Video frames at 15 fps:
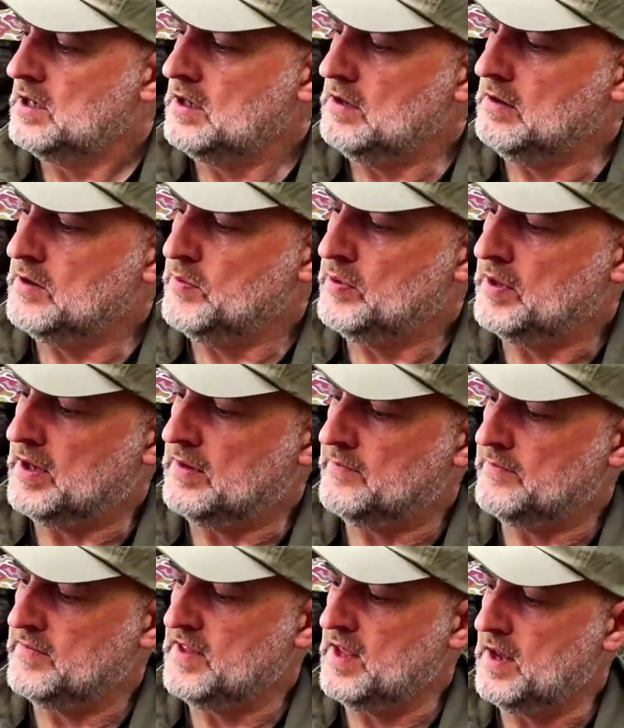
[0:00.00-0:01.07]
you can put it
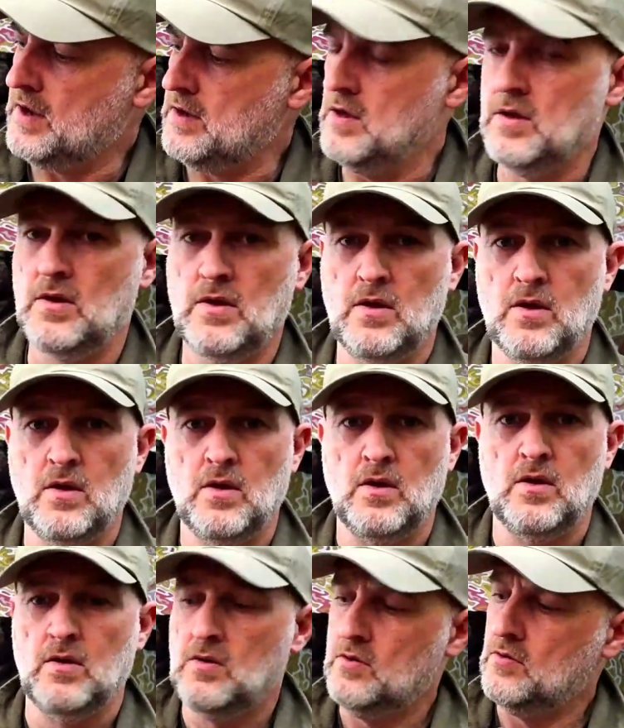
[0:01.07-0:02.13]
there,
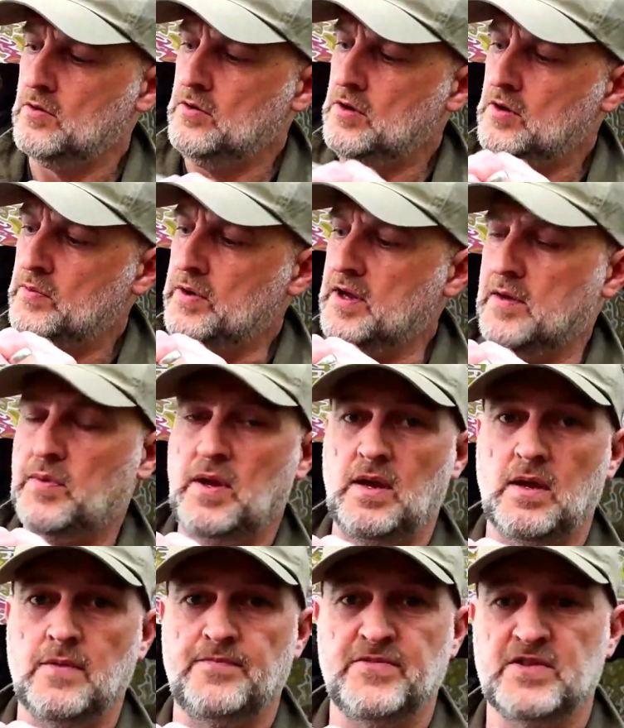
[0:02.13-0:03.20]
or you can put it up
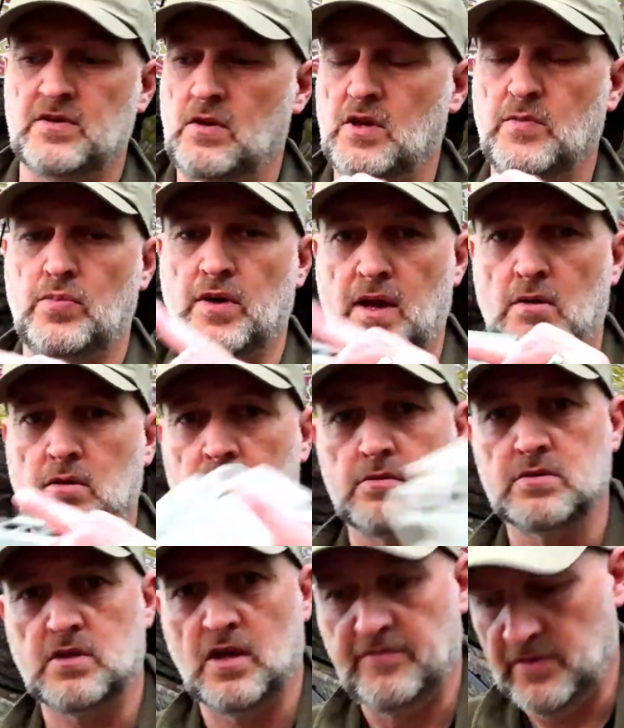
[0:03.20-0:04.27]
here, so you can put an
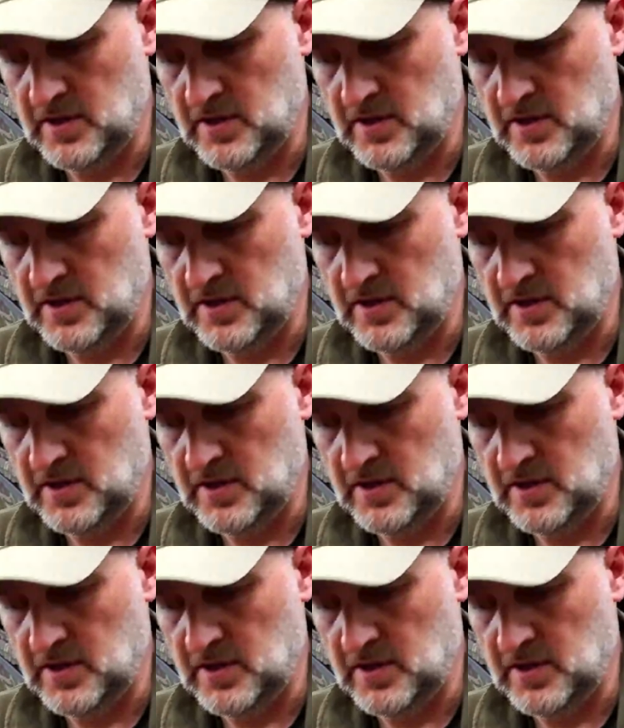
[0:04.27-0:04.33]
alcohol stove